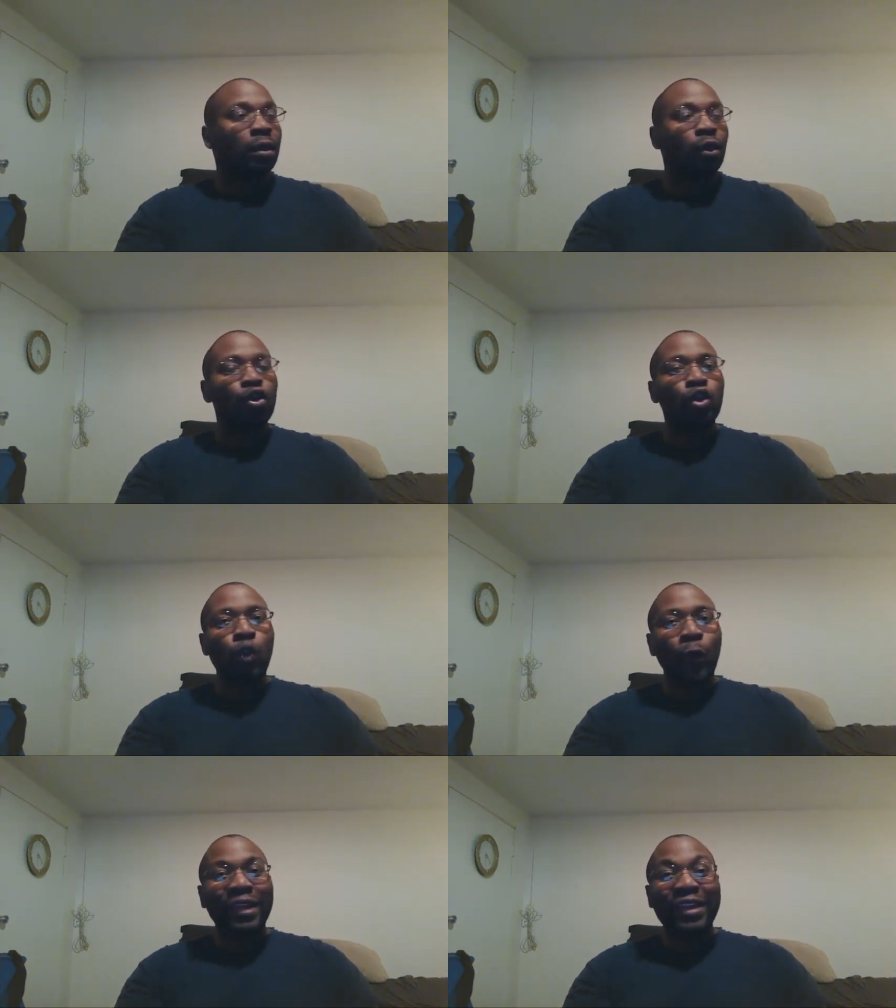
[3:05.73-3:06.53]
You
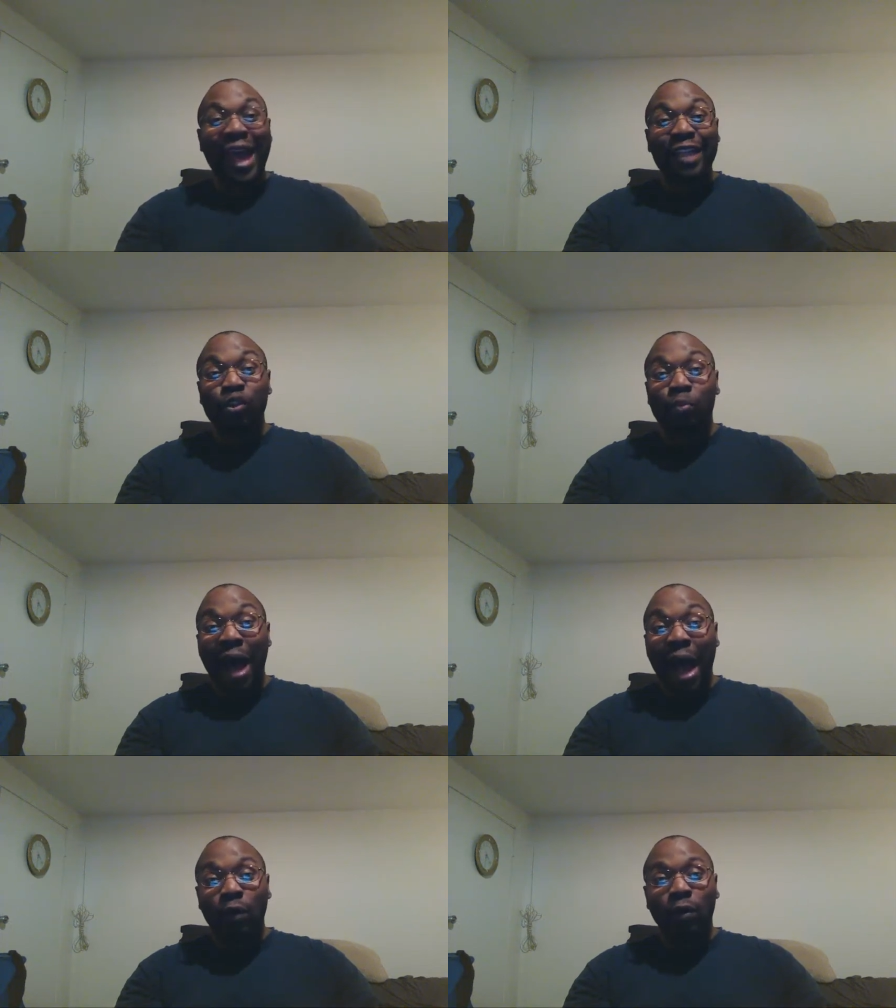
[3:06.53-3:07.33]
can die
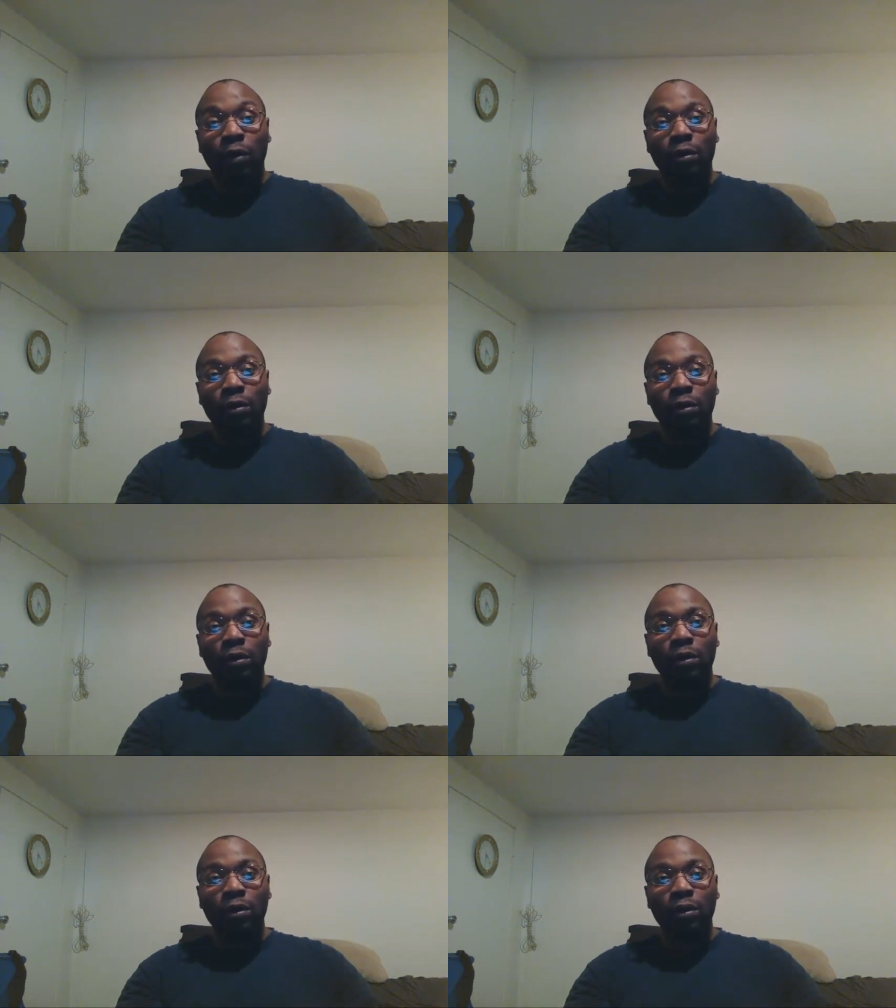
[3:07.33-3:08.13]
tomorrow.
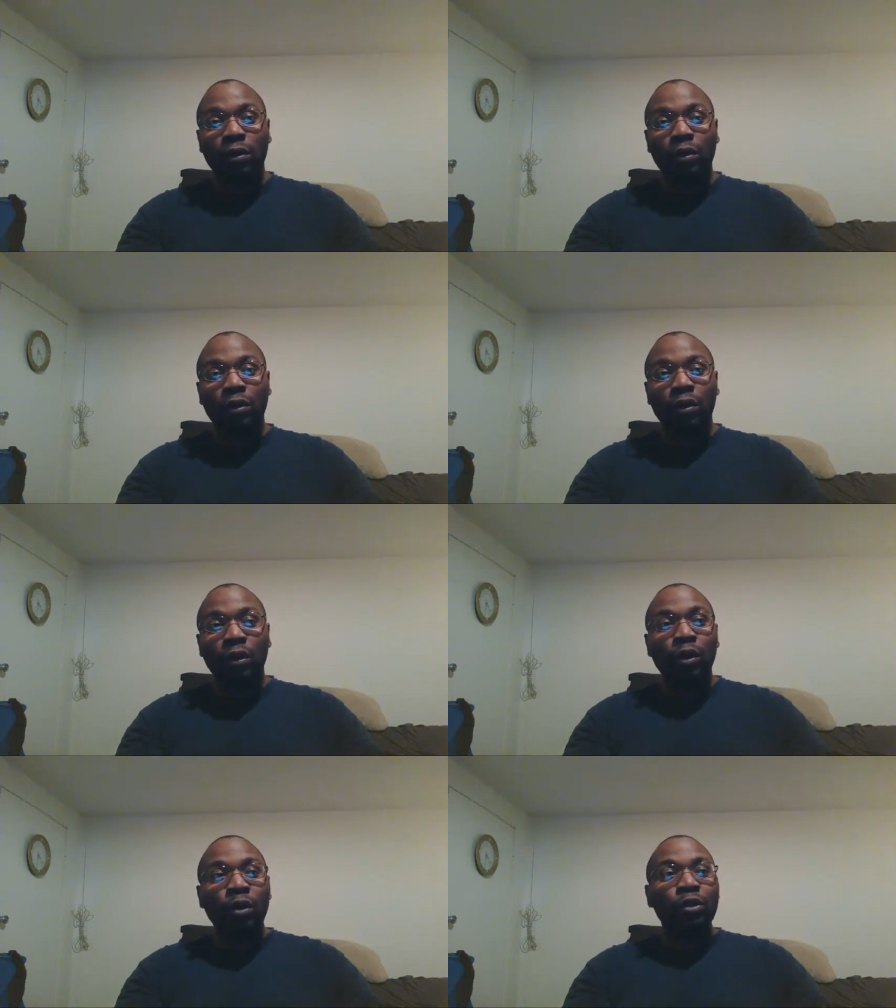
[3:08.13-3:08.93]

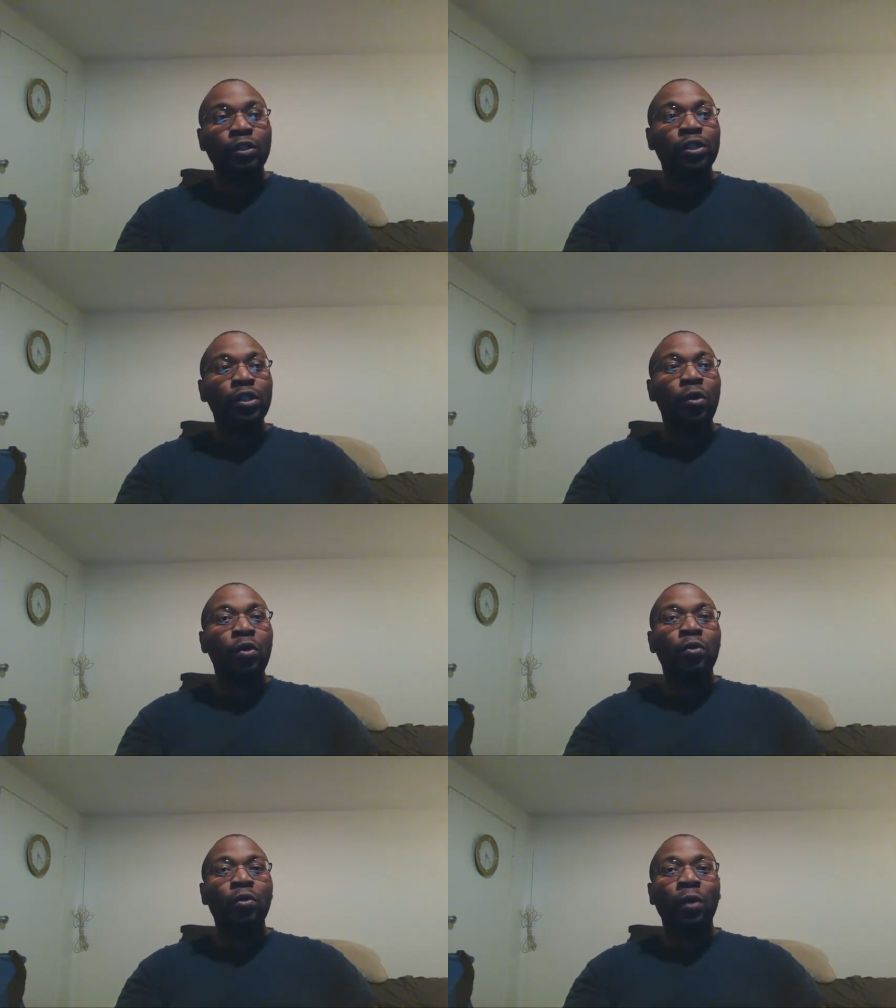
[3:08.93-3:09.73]
So,